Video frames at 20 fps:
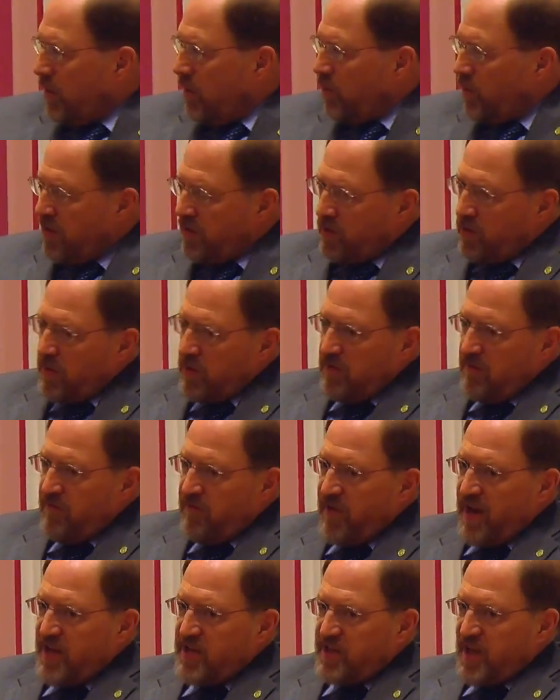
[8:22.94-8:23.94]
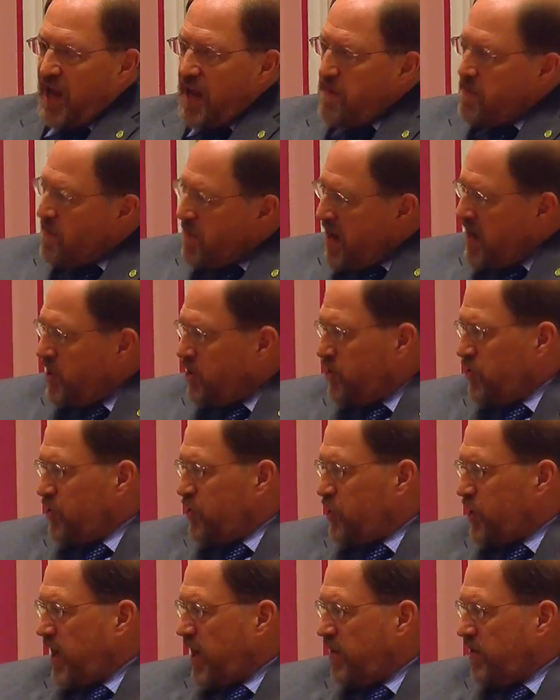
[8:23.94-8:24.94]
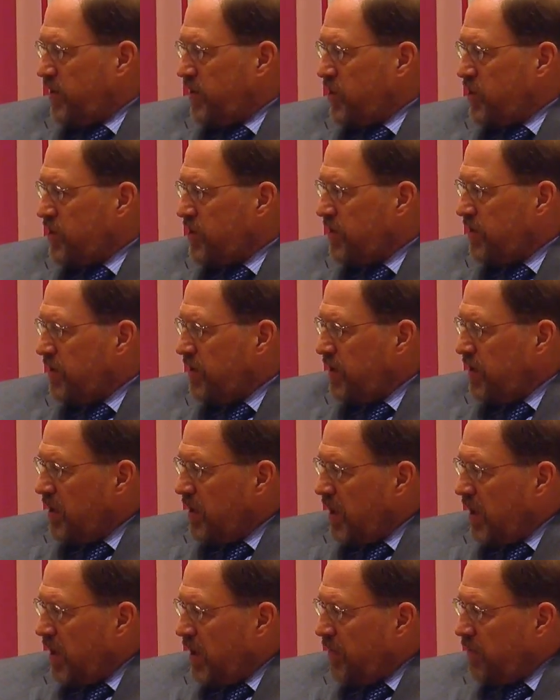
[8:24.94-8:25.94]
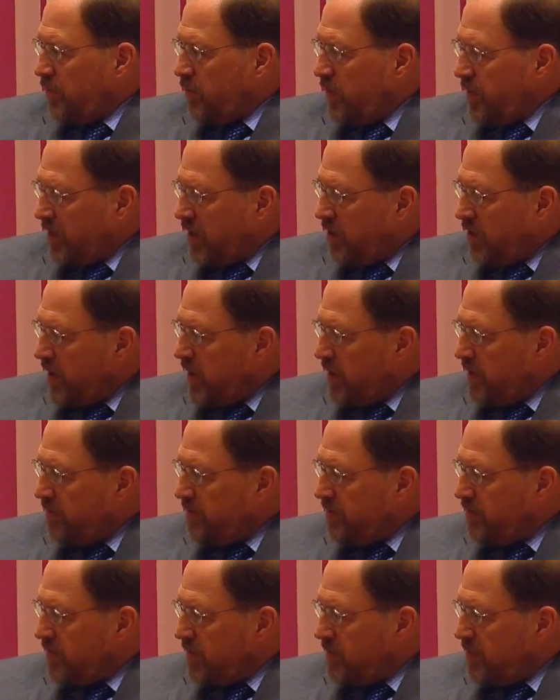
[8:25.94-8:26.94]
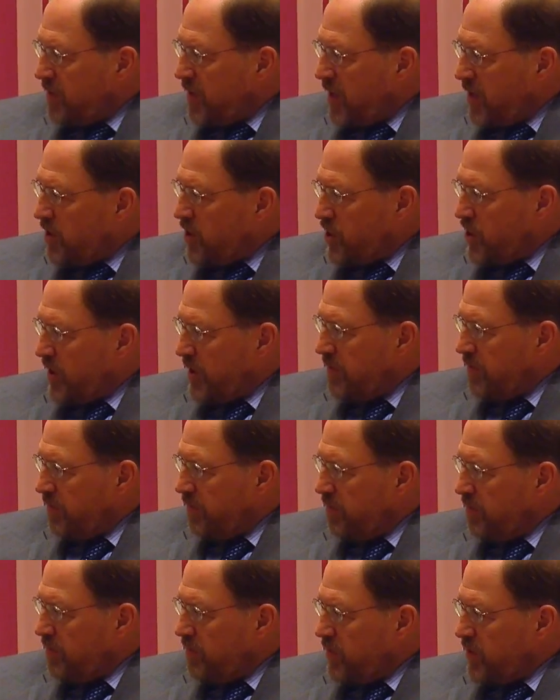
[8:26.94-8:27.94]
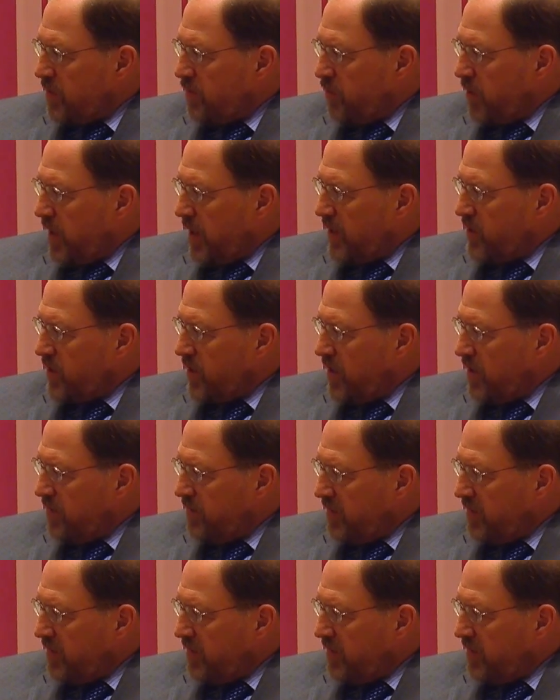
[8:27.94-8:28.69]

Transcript: We're going to face a major challenge uh, with our energy supplies